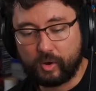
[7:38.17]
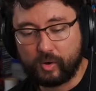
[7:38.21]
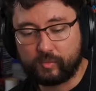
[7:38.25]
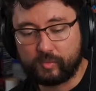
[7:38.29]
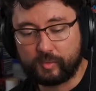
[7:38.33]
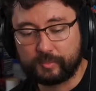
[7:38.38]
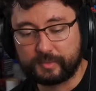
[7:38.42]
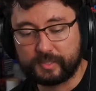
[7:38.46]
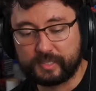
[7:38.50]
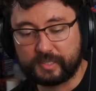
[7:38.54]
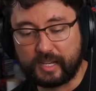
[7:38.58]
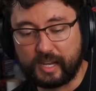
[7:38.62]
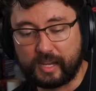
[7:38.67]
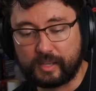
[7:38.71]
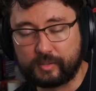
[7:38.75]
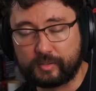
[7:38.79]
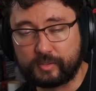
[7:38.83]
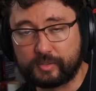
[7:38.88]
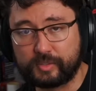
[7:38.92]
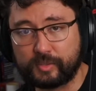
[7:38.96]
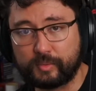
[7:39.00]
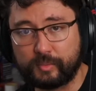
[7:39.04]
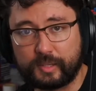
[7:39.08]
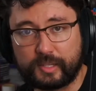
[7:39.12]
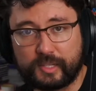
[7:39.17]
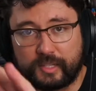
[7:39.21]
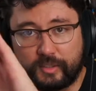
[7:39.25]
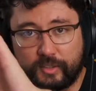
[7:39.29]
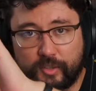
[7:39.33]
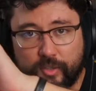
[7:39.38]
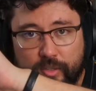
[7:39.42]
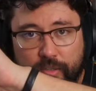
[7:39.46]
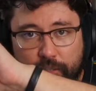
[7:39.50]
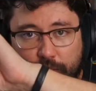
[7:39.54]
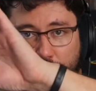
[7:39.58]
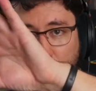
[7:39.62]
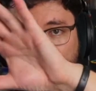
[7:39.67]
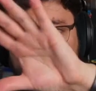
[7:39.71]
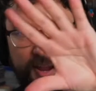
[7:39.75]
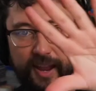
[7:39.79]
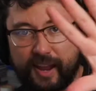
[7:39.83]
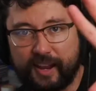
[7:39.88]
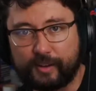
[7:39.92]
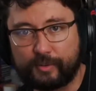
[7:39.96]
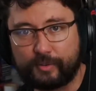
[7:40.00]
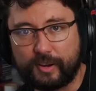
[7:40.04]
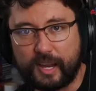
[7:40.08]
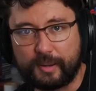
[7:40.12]
of them together so we can do a little
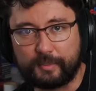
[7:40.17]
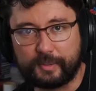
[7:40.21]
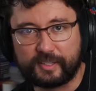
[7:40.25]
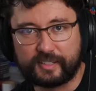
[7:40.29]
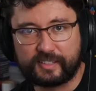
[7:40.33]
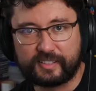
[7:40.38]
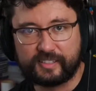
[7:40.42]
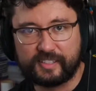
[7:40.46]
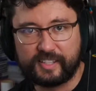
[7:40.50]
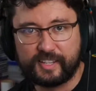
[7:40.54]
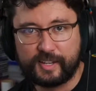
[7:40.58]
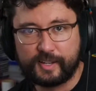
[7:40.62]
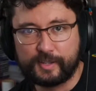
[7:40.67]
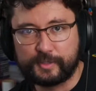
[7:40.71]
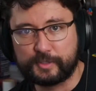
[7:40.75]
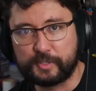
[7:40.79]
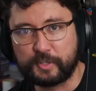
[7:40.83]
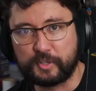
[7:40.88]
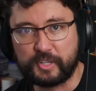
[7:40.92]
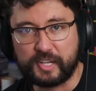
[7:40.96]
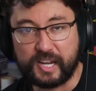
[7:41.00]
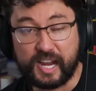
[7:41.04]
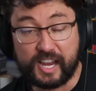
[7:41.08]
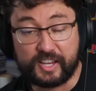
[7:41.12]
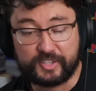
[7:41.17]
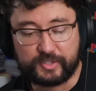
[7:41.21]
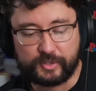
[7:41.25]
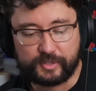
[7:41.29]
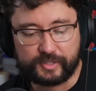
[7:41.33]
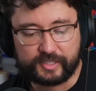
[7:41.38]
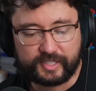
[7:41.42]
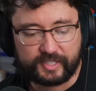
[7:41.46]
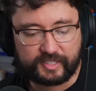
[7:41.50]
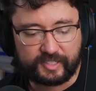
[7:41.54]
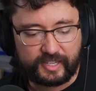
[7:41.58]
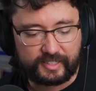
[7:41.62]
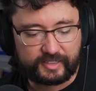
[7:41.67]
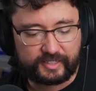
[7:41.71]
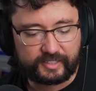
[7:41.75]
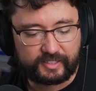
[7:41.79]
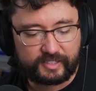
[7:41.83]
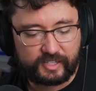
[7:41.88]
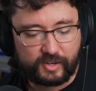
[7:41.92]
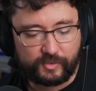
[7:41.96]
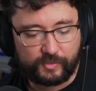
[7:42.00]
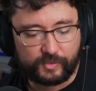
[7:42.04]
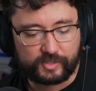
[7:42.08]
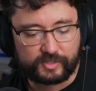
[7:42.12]
panoramic, show you guys all the connecting
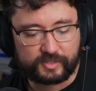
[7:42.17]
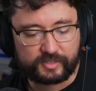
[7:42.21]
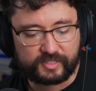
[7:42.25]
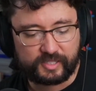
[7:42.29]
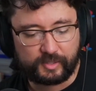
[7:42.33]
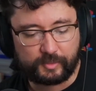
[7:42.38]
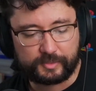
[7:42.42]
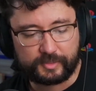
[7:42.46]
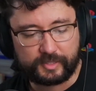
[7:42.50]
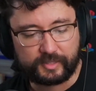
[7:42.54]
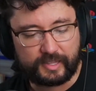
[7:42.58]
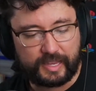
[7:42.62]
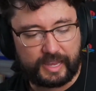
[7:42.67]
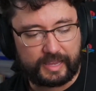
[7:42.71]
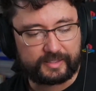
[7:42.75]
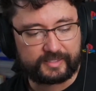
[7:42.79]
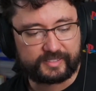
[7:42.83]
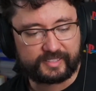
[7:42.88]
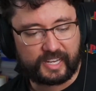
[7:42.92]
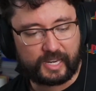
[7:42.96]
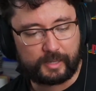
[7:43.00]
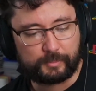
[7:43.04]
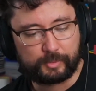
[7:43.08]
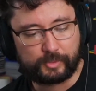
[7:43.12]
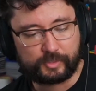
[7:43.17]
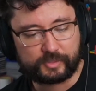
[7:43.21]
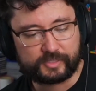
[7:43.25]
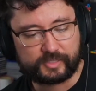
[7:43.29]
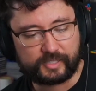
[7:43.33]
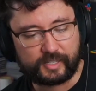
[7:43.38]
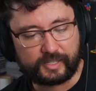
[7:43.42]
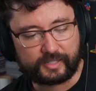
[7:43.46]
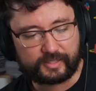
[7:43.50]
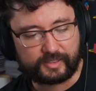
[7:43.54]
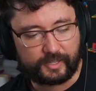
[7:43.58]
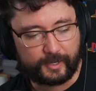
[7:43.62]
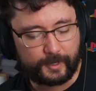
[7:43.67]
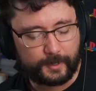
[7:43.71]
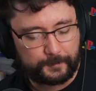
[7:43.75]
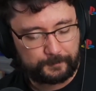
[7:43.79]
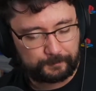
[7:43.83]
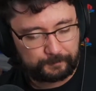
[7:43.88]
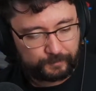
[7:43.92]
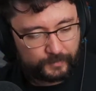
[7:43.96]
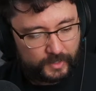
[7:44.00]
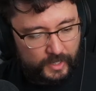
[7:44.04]
covers and see what the landscape looks like there.